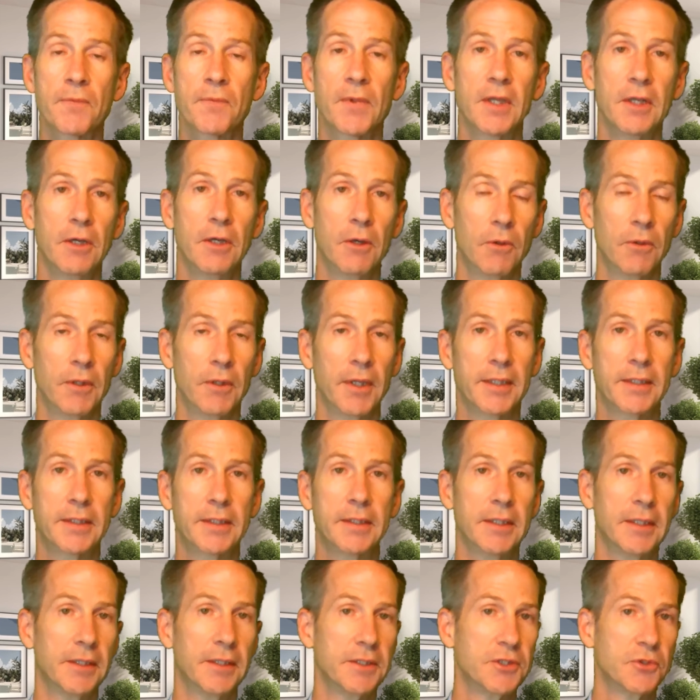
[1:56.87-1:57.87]

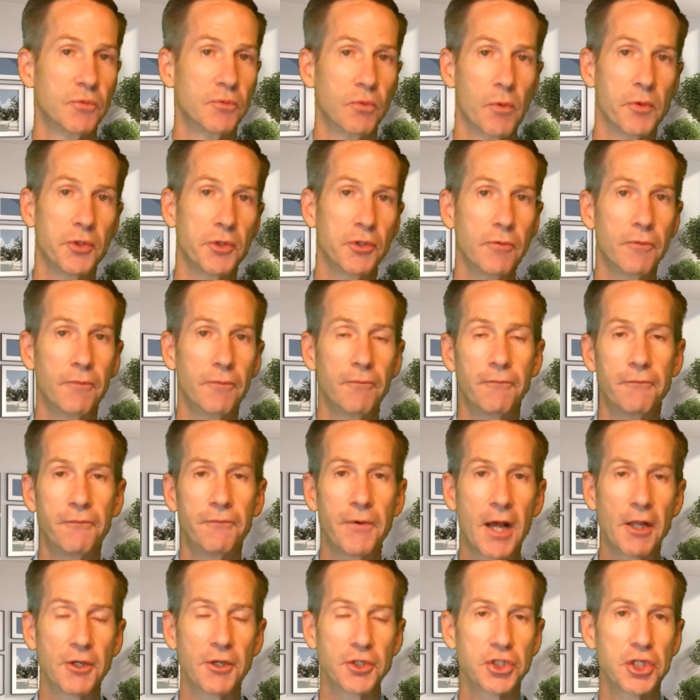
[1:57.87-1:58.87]
This is where we do
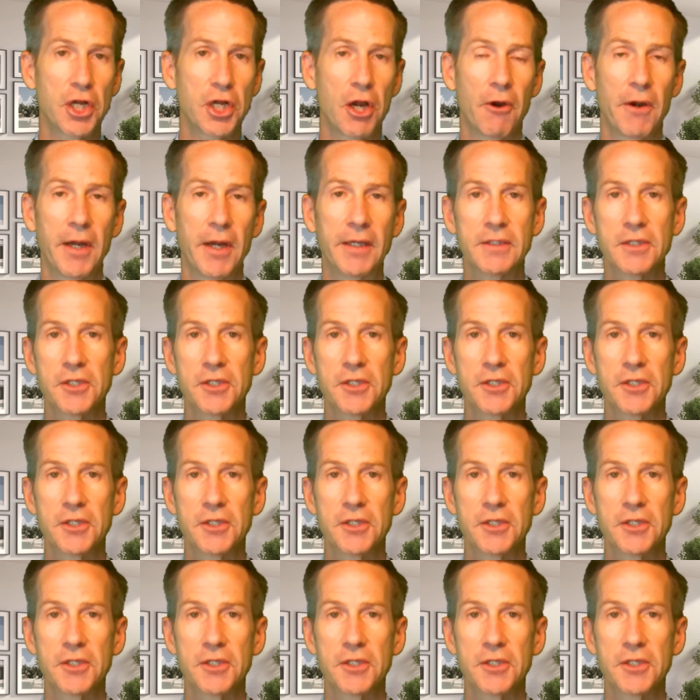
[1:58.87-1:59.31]
file sharing.